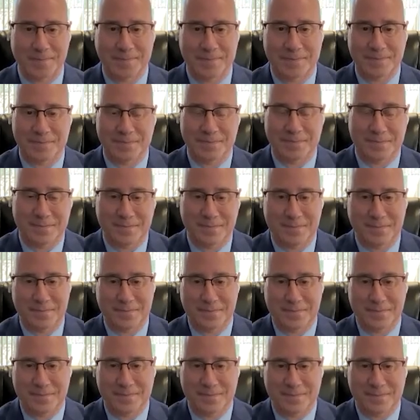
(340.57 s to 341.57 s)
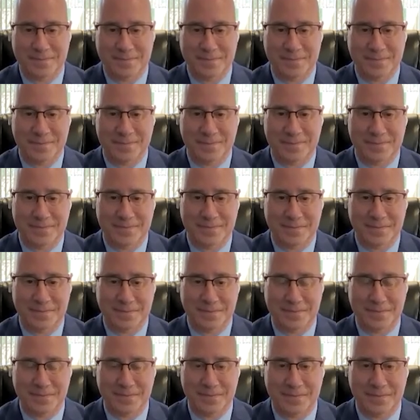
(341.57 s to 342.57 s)

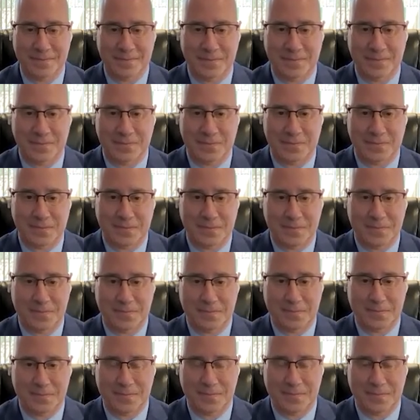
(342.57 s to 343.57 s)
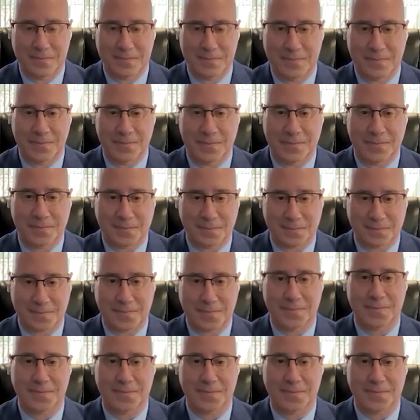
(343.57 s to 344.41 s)
(silent)